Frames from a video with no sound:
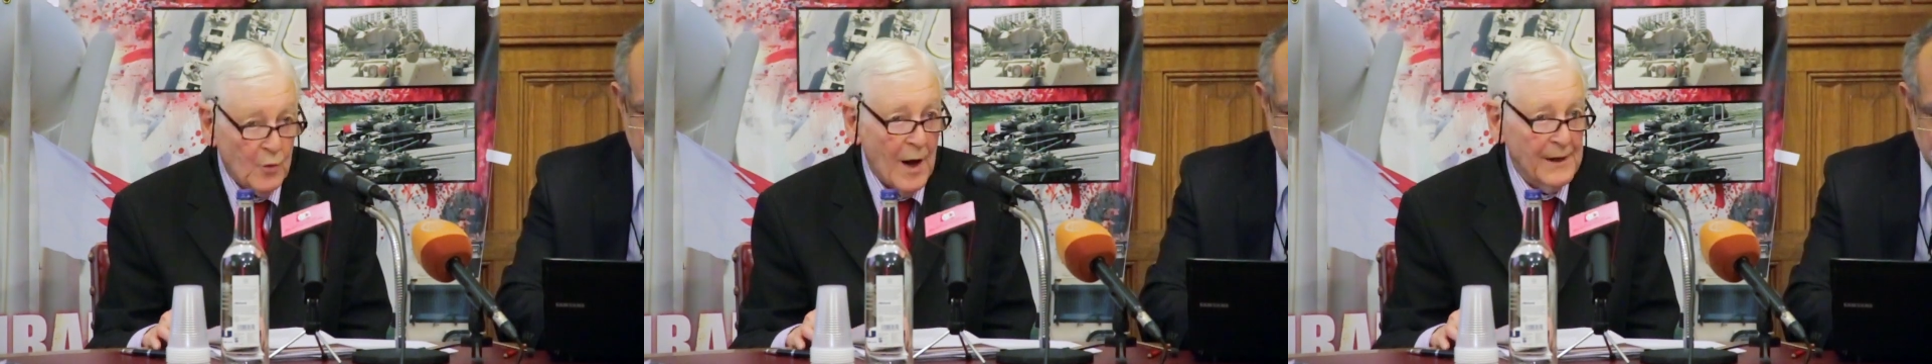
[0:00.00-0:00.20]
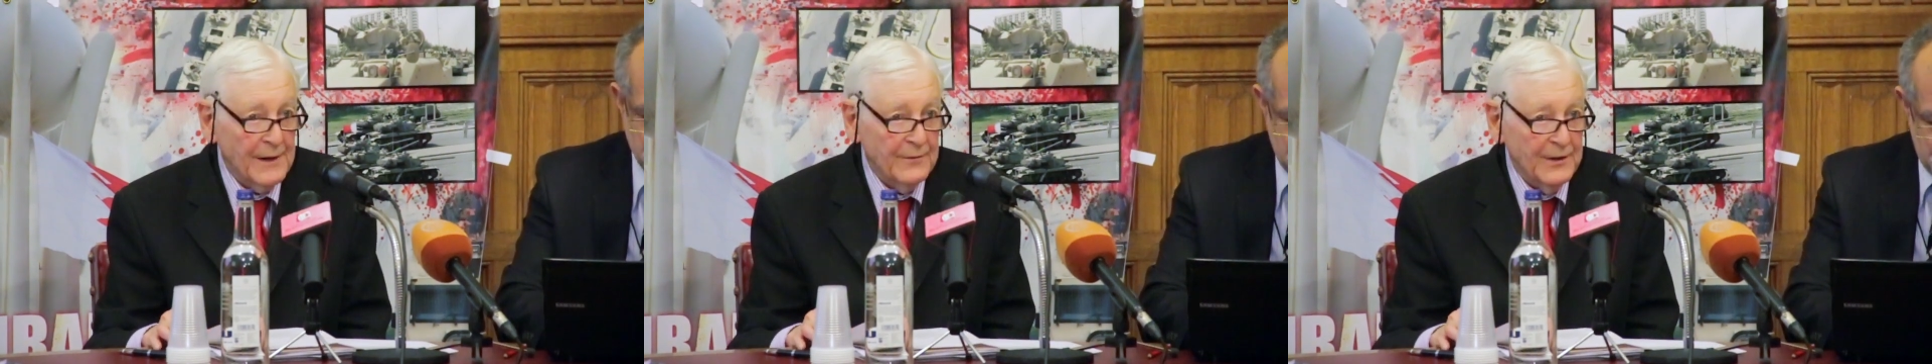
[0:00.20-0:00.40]

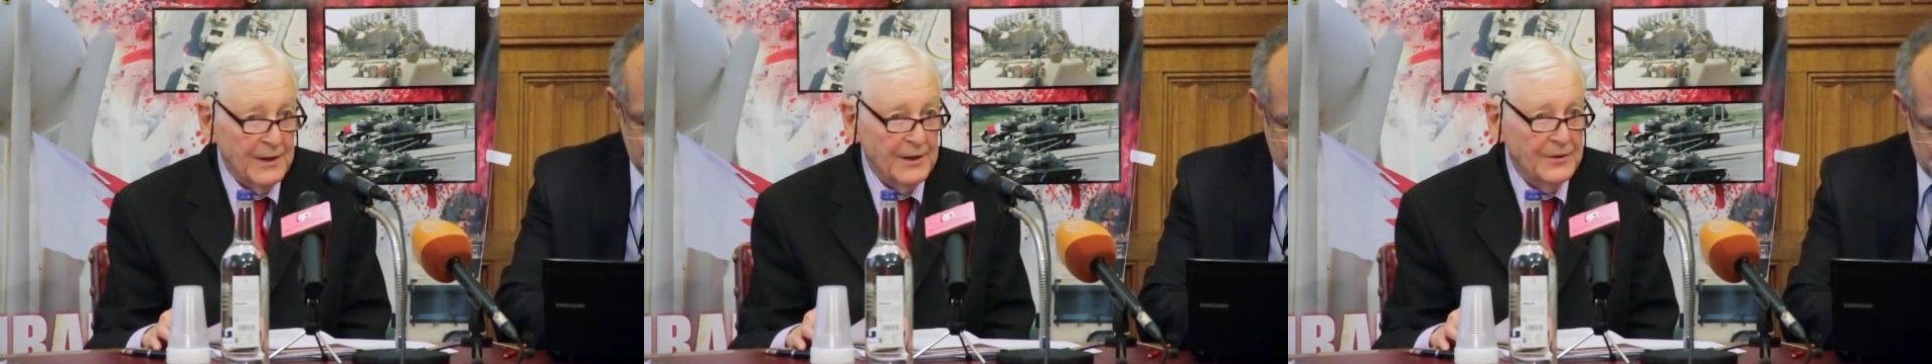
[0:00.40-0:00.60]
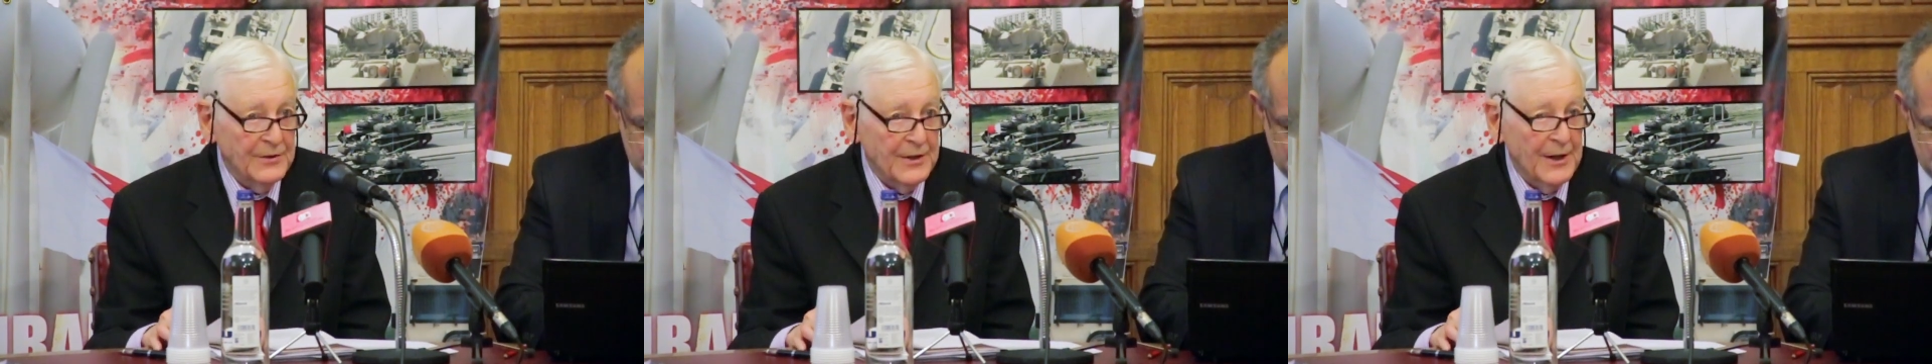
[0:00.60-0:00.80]
1 of the
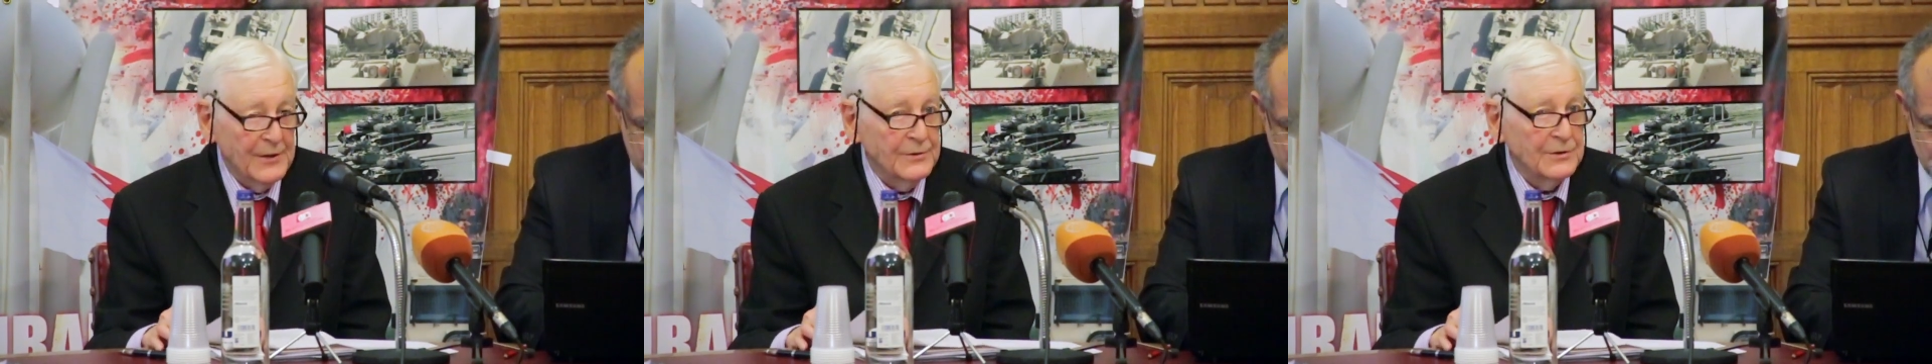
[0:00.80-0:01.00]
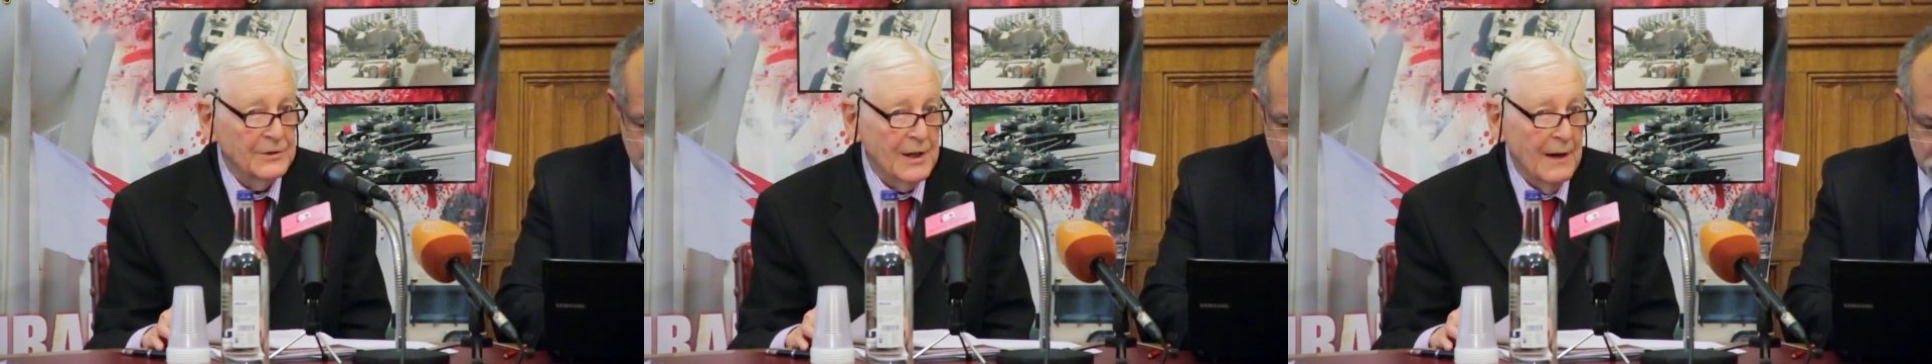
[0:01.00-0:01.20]

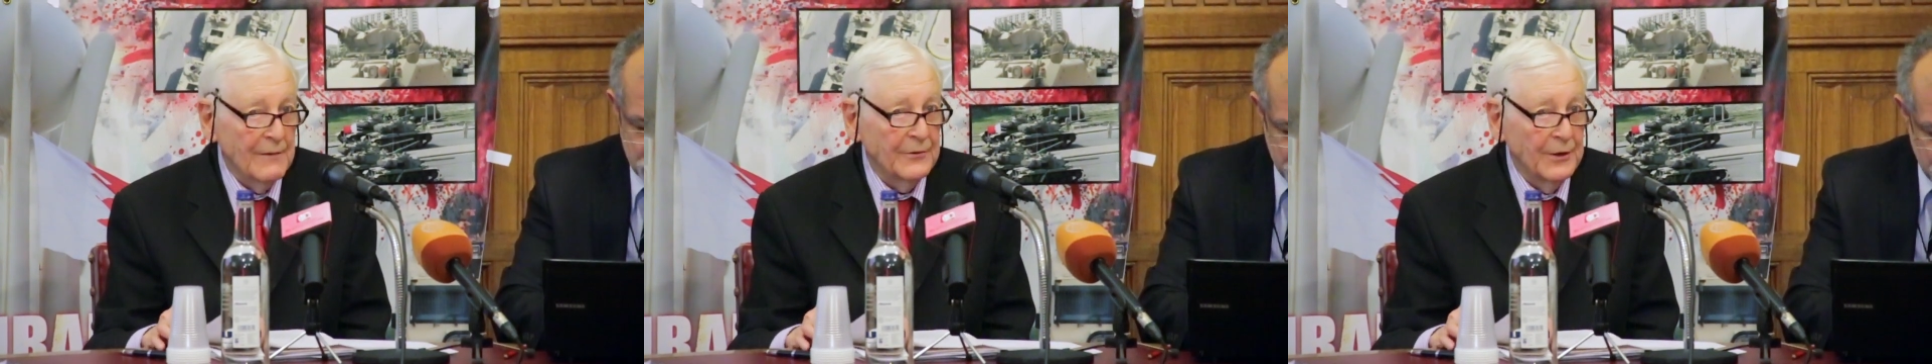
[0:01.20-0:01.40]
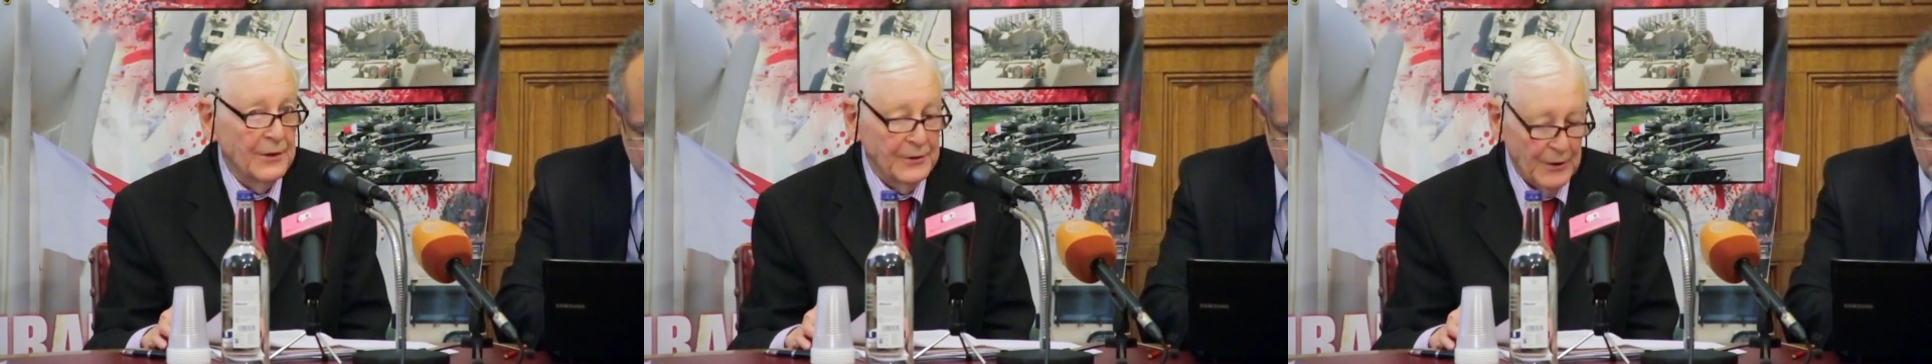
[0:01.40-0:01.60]
International
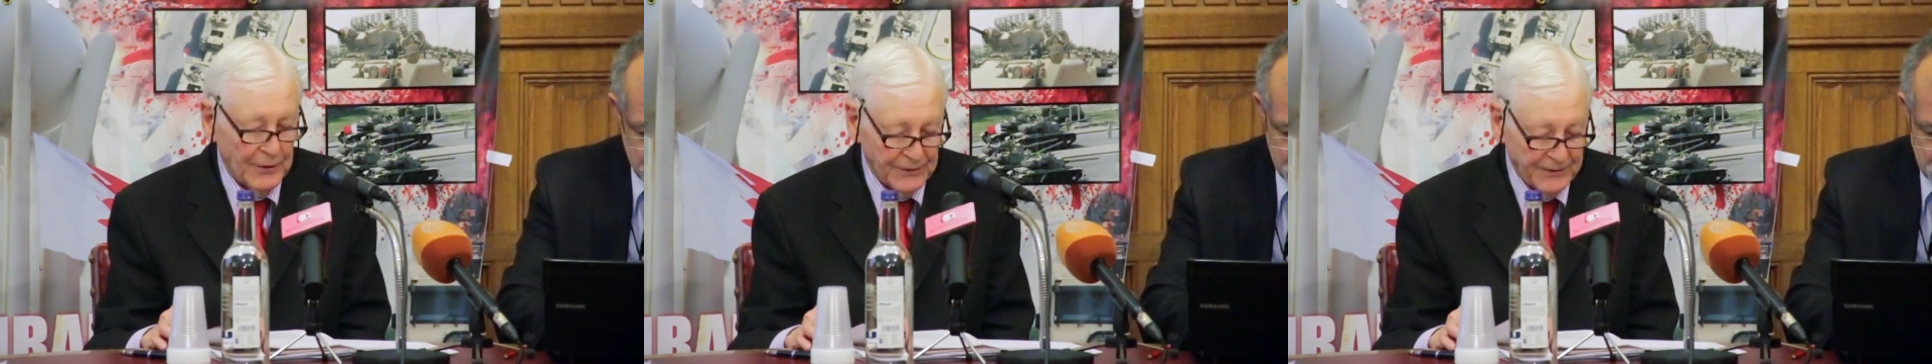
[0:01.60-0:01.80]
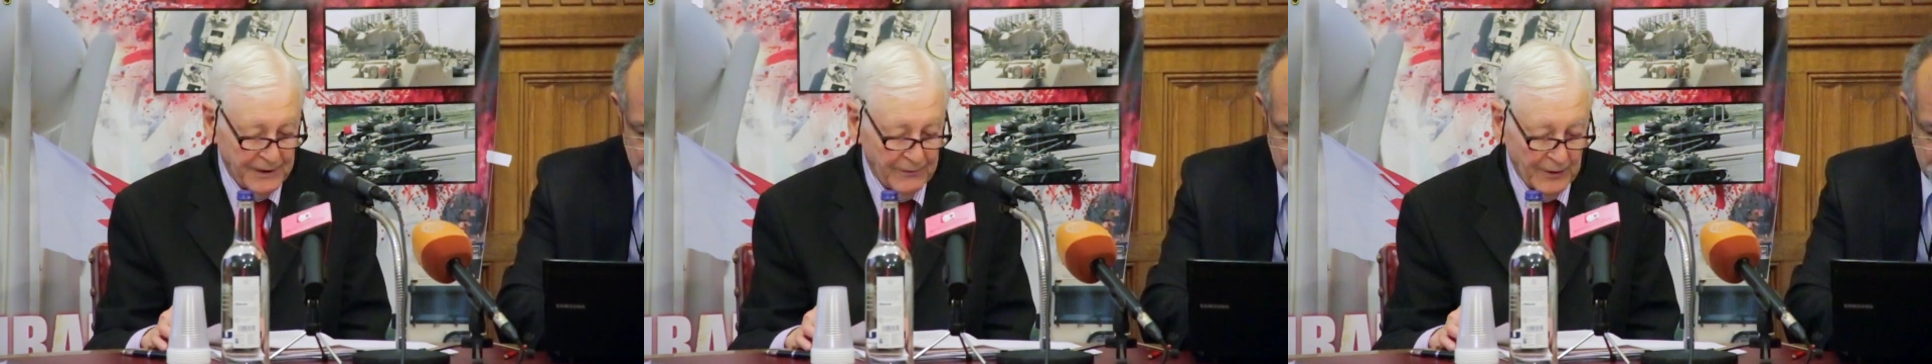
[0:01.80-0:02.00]
Covenant
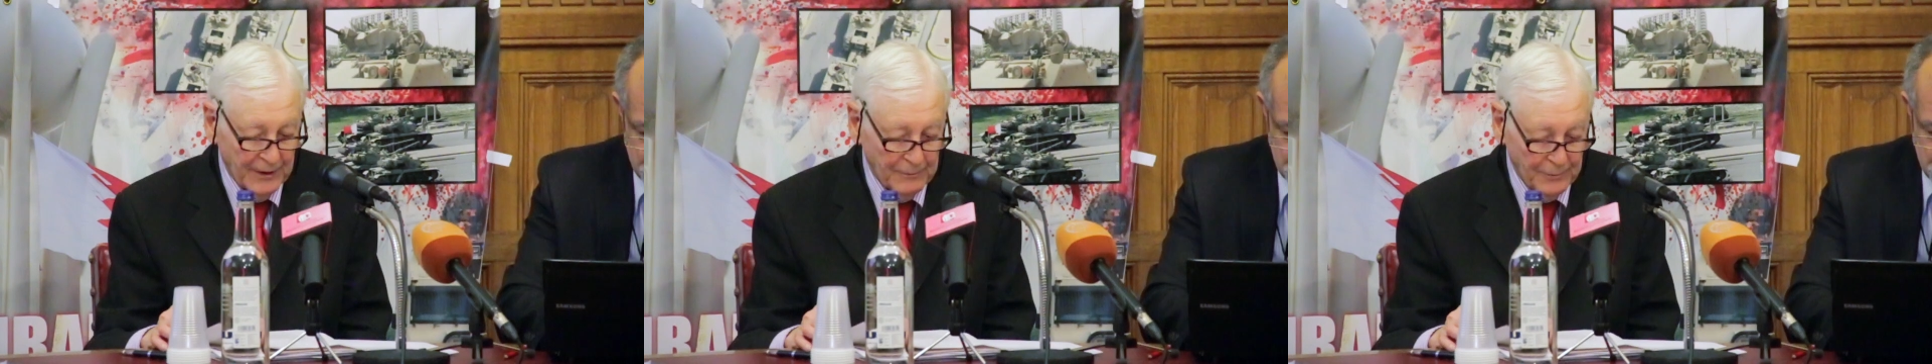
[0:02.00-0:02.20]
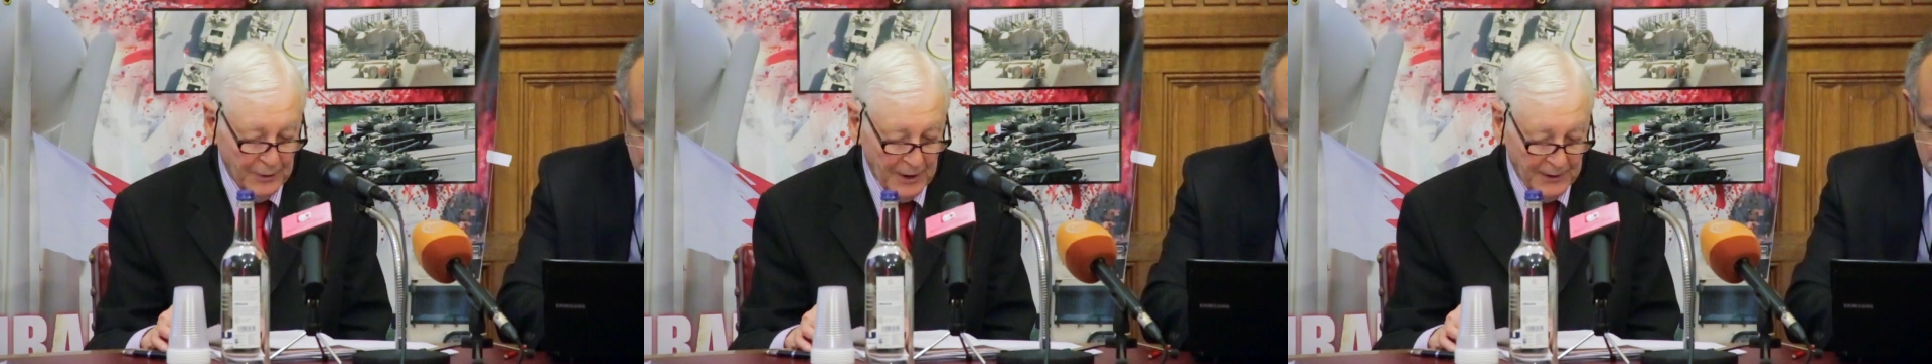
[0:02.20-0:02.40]
on Civil
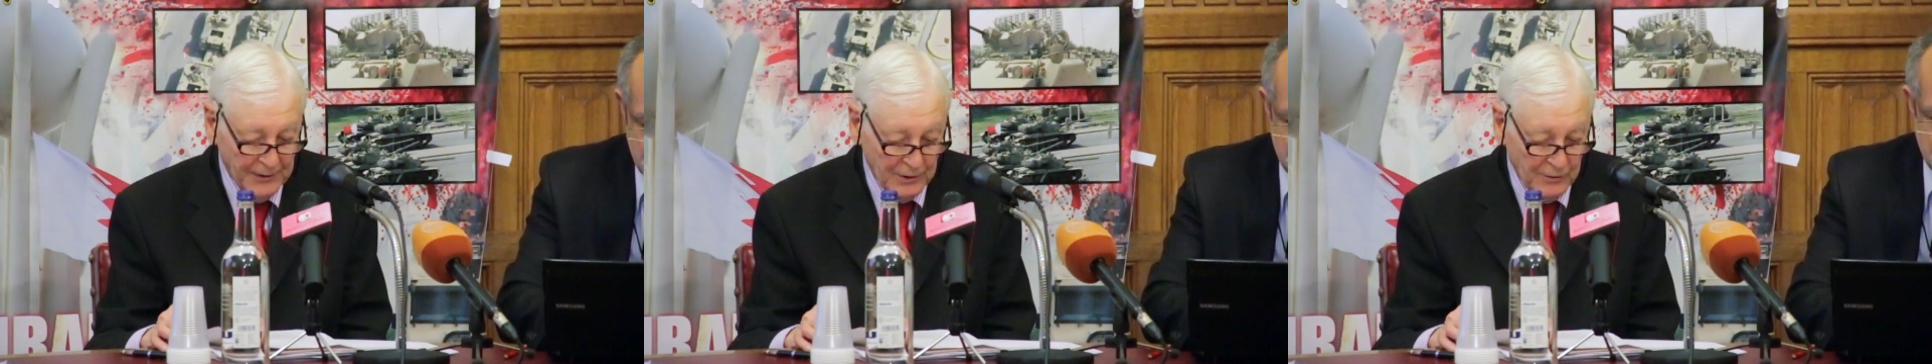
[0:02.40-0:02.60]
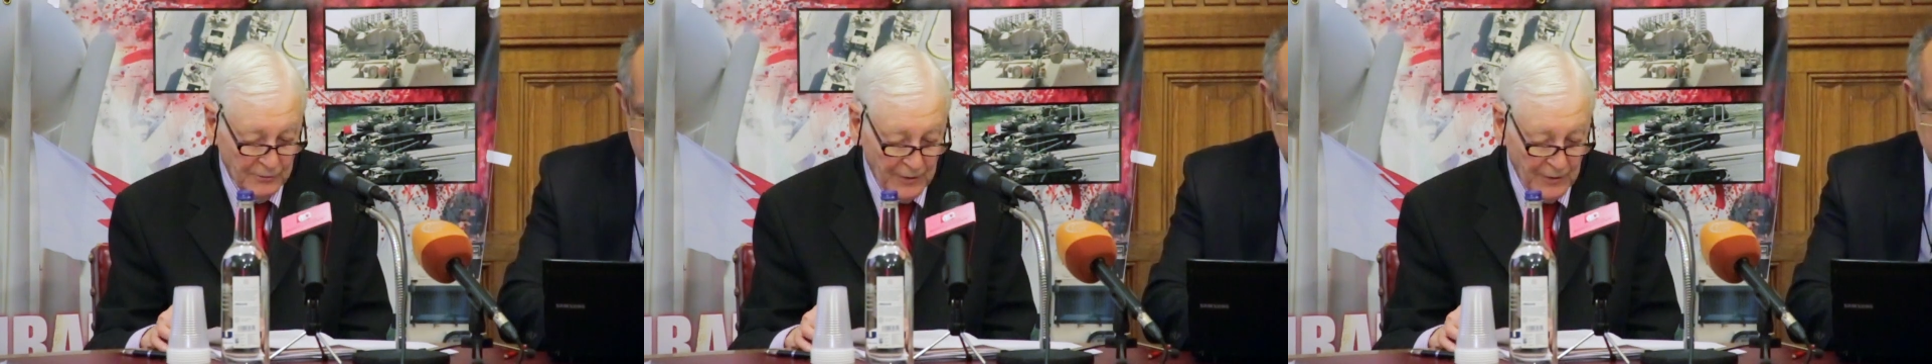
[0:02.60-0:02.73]
and Political